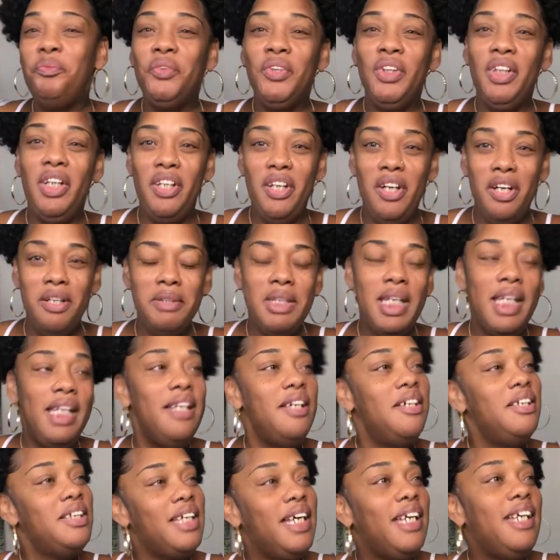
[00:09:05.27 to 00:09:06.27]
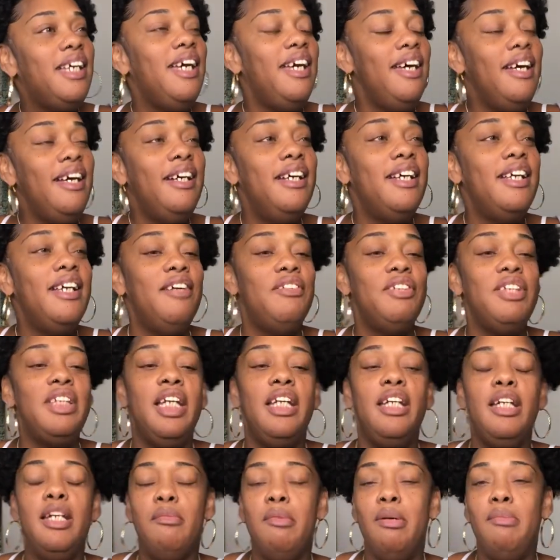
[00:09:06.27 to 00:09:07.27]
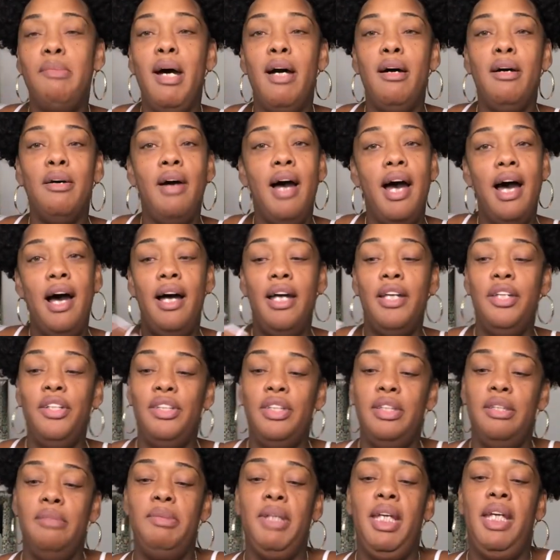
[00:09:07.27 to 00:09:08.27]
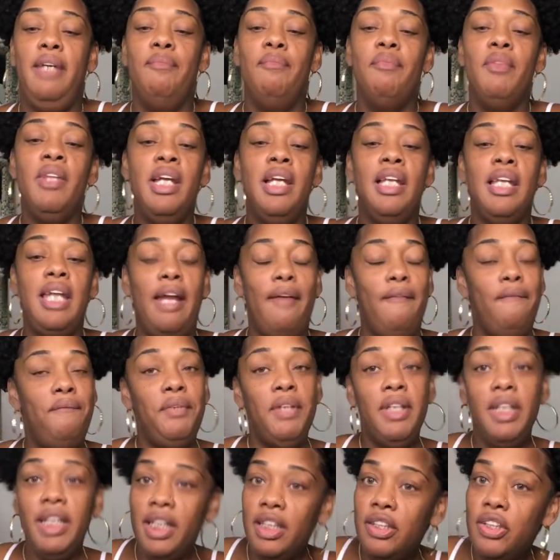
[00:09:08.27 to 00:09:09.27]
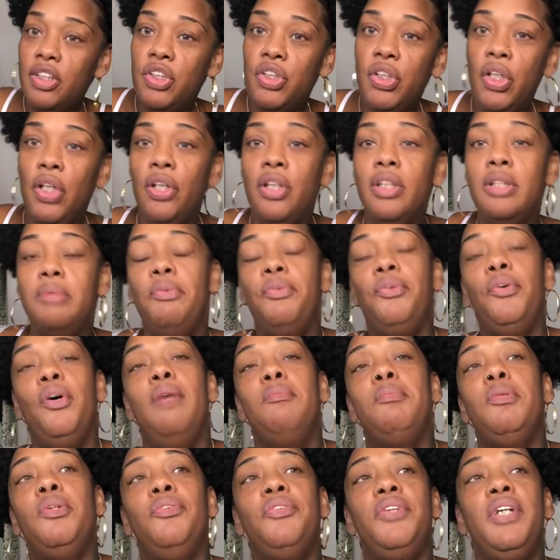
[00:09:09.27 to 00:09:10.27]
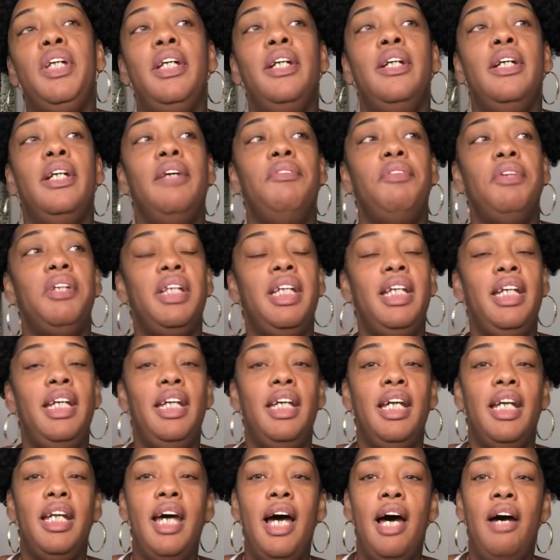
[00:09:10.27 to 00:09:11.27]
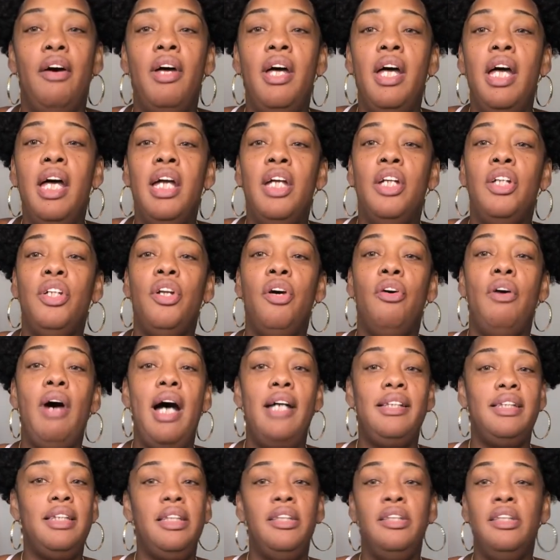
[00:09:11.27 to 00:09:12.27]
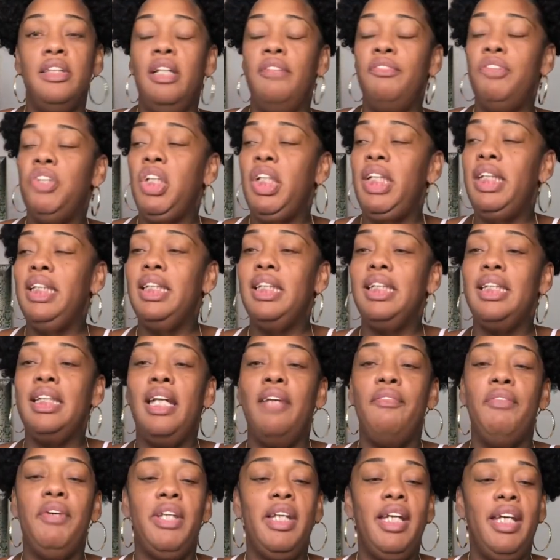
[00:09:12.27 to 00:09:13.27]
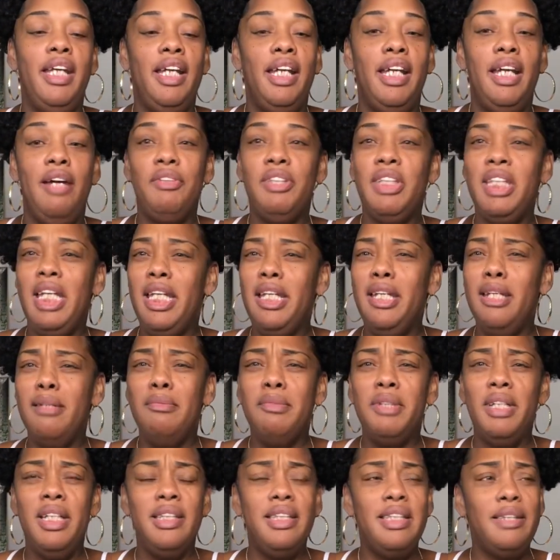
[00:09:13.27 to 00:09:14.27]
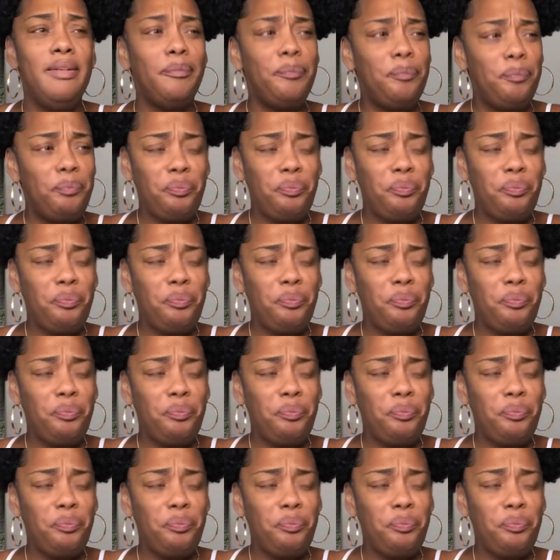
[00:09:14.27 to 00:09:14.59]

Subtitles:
You know what I'm saying? And I was like, yeah. And I was telling him about how I used to be like fully into church before I moved here and everything and how, you know, I still love Jesus and everything. And I was telling him this.